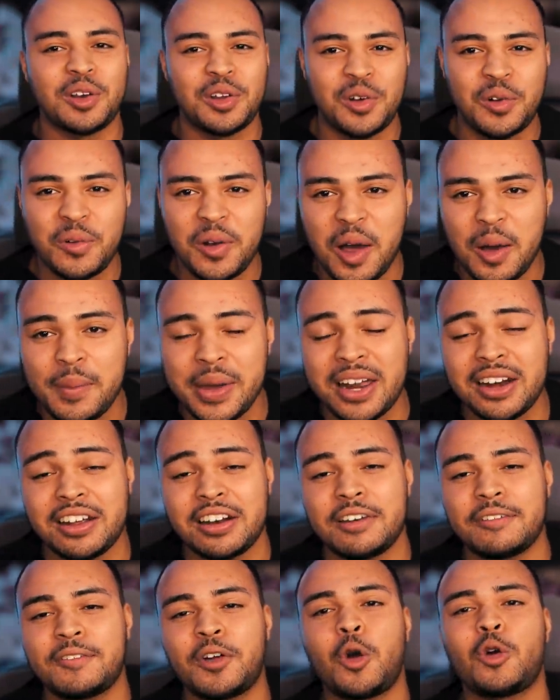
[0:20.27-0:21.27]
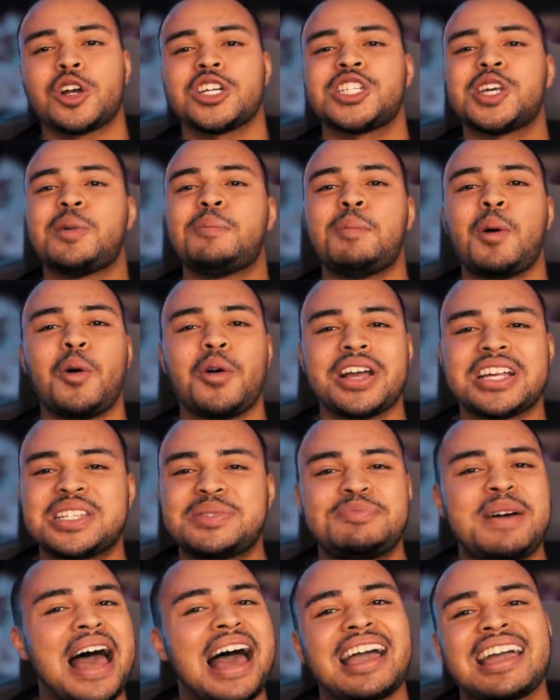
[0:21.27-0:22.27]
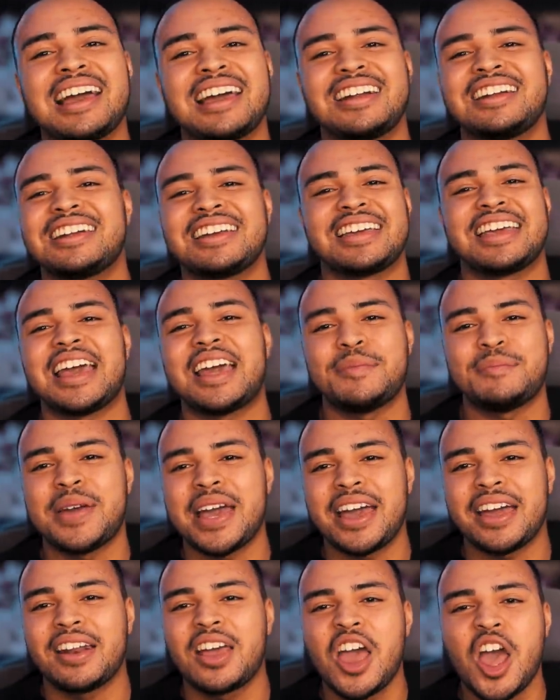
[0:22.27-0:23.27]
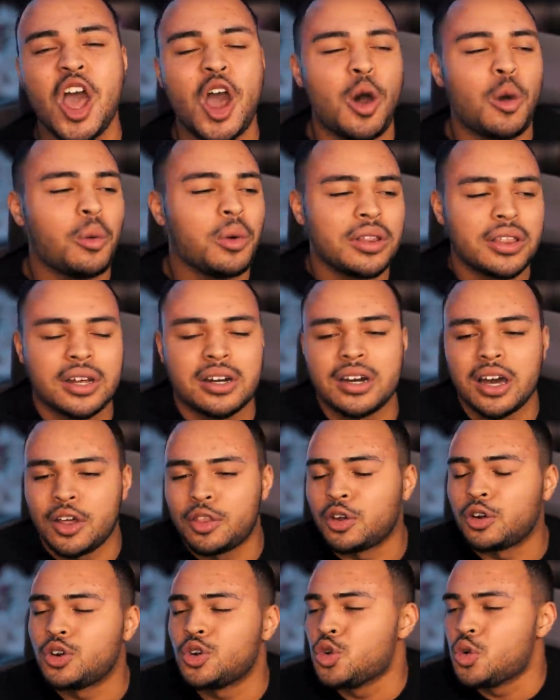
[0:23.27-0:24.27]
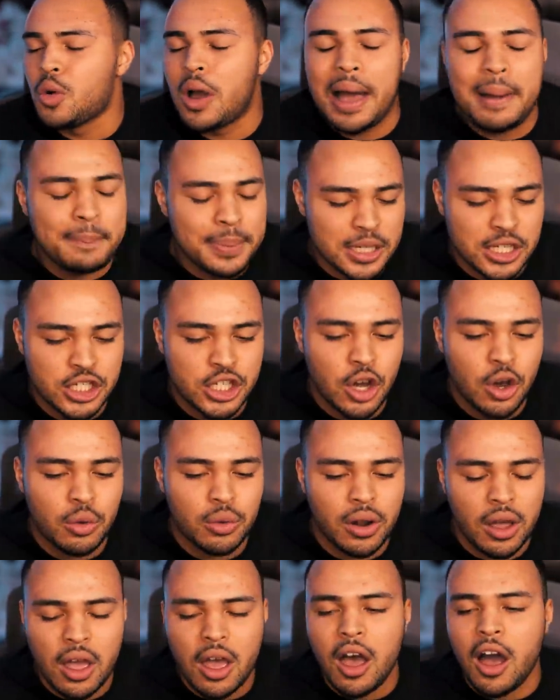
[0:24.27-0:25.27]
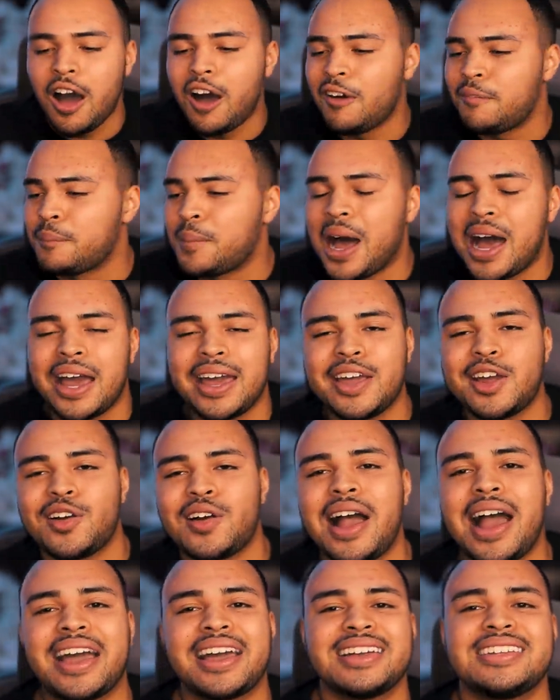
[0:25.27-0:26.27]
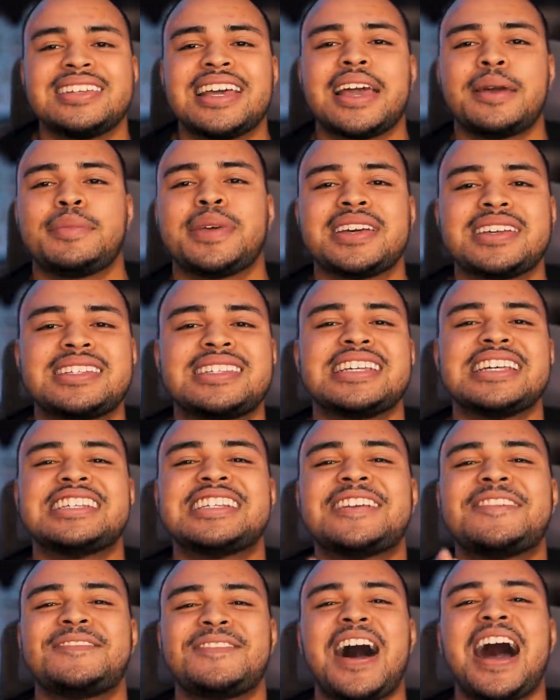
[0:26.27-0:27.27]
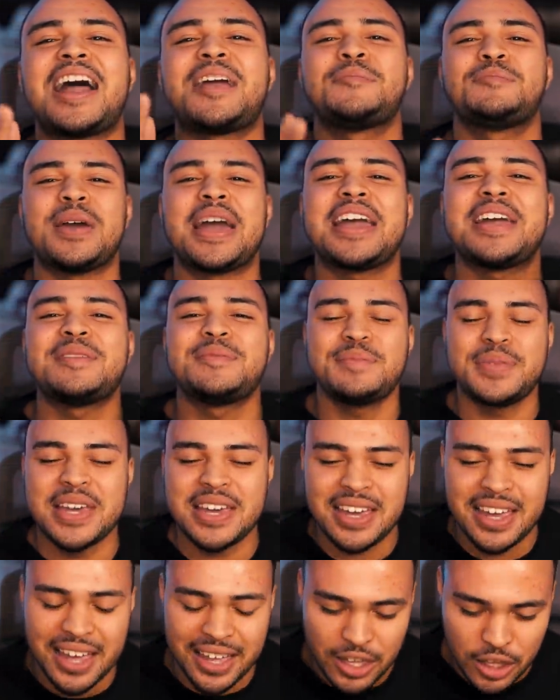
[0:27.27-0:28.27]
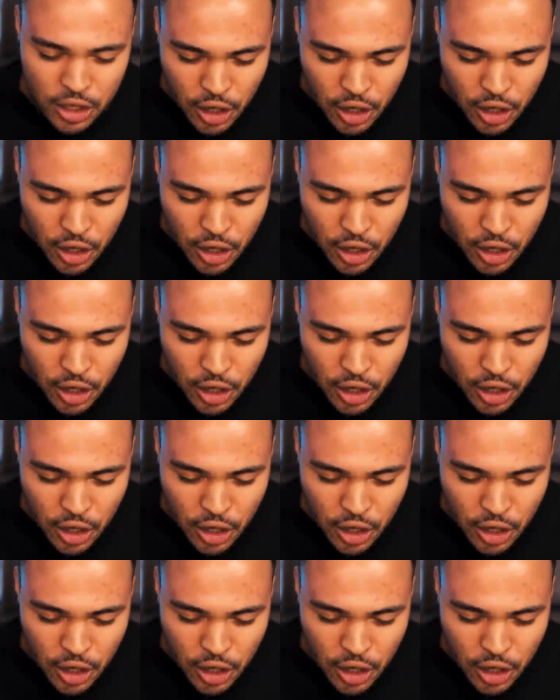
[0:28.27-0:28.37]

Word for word: Hope y'all doing well, man. And of course, your boy's back at it again, man, with another new episode of My Hero Academia Season 5, baby.